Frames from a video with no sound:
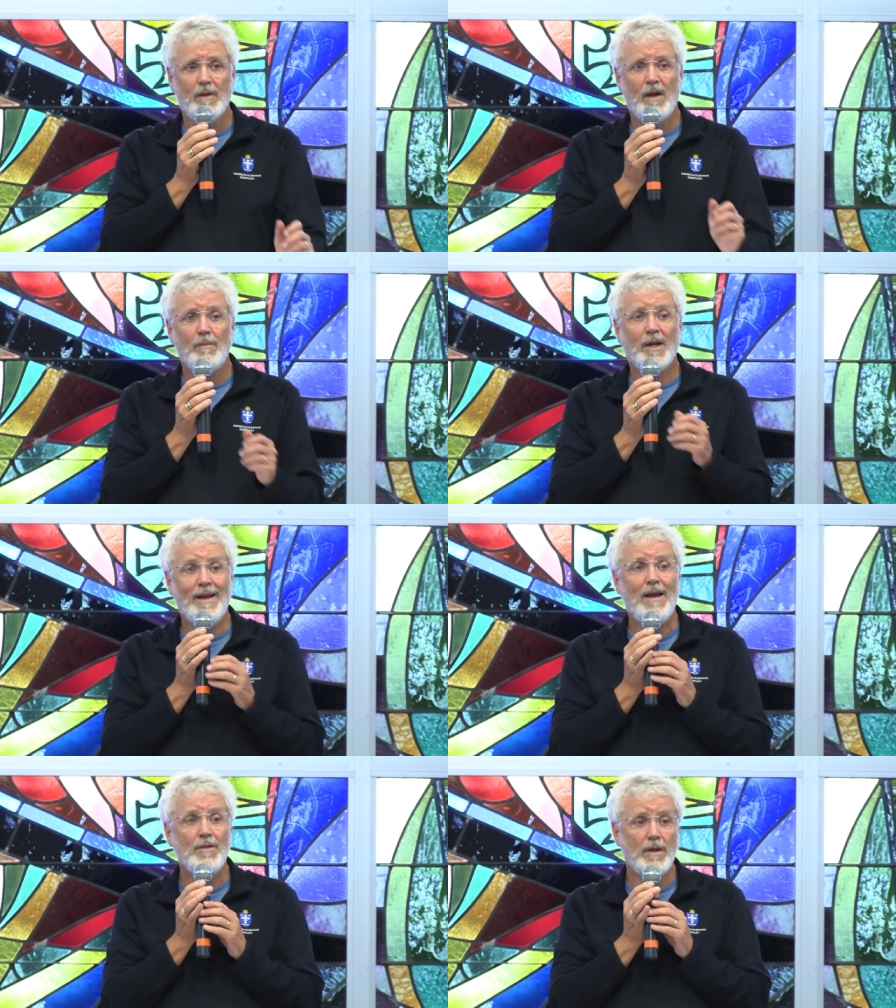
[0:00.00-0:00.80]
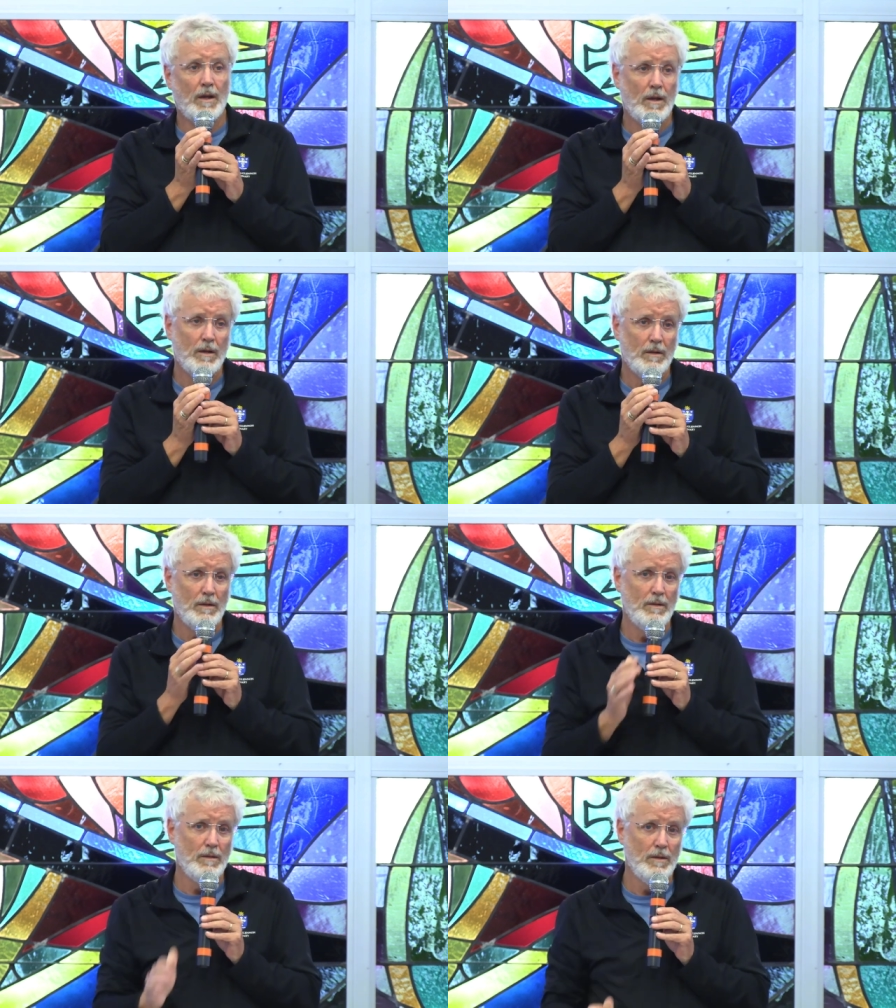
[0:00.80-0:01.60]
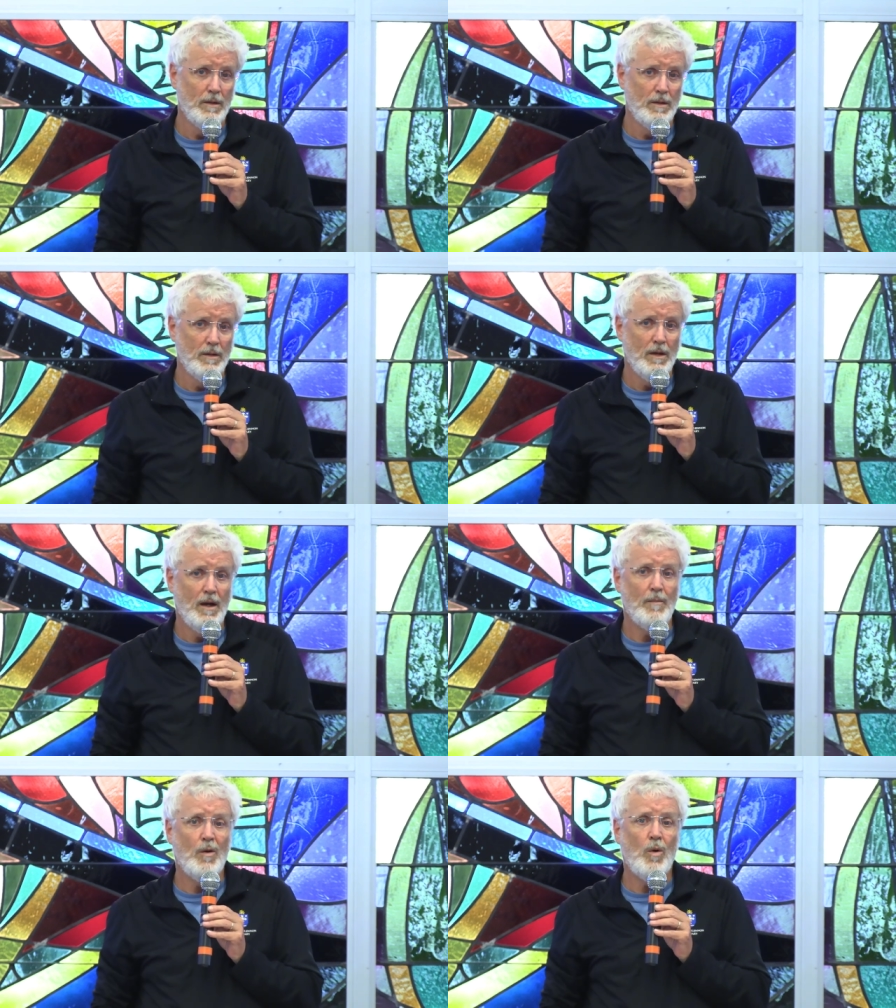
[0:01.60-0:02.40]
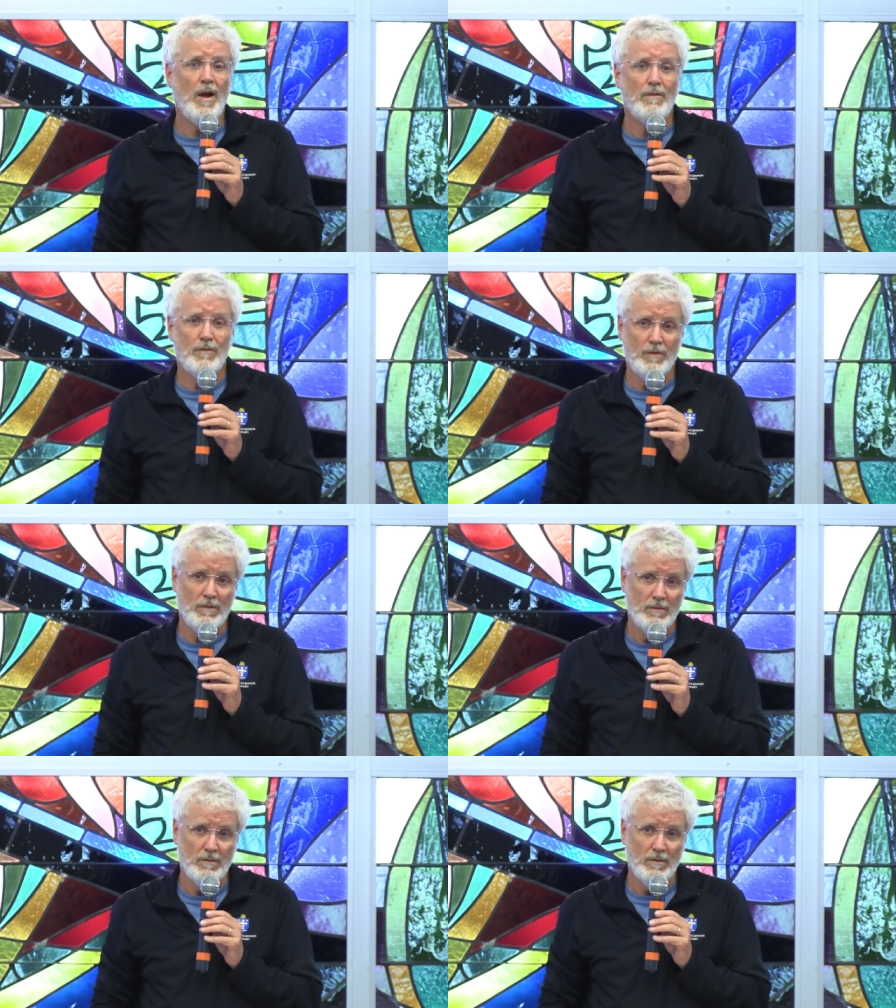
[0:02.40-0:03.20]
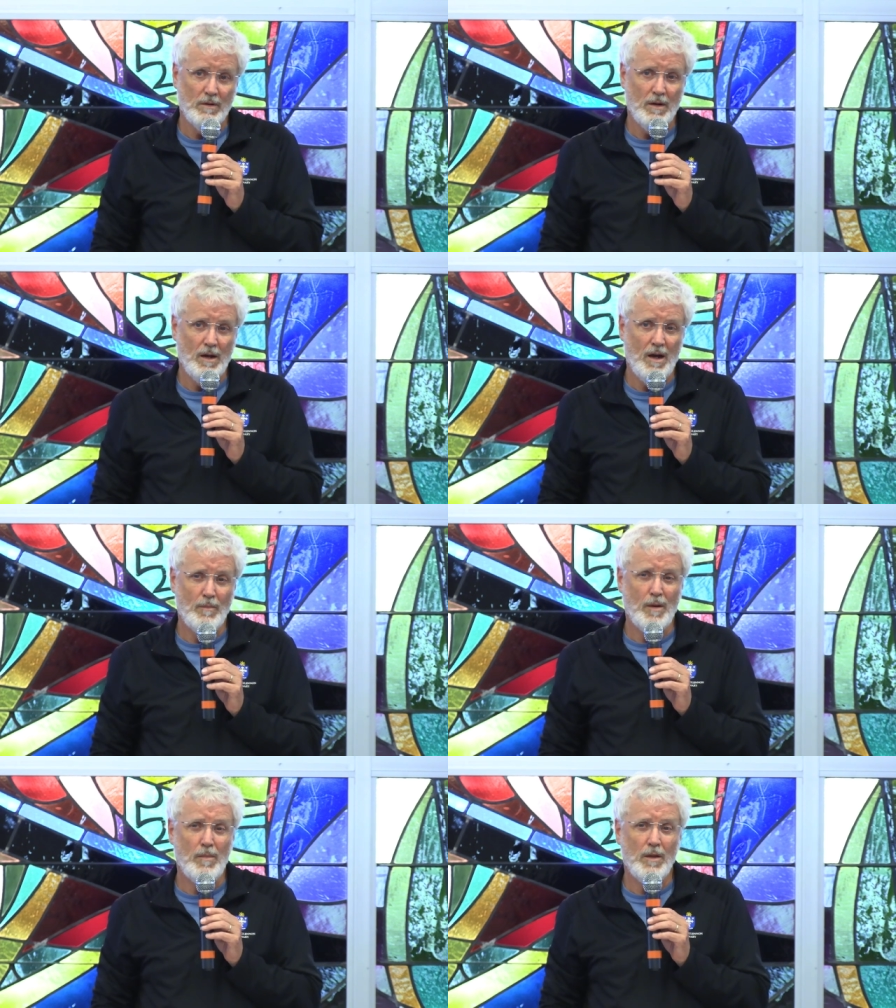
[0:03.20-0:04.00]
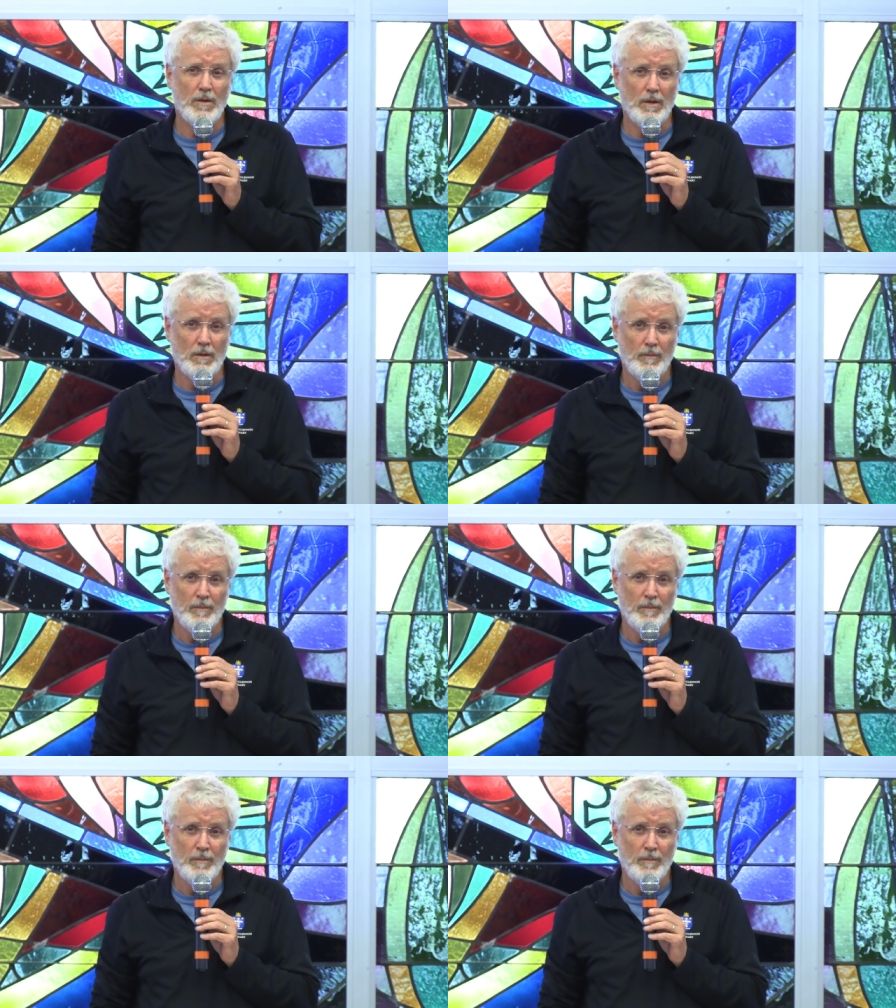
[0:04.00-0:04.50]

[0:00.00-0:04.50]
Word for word: I'm a Catholic. I'm a wife. I'm a mother.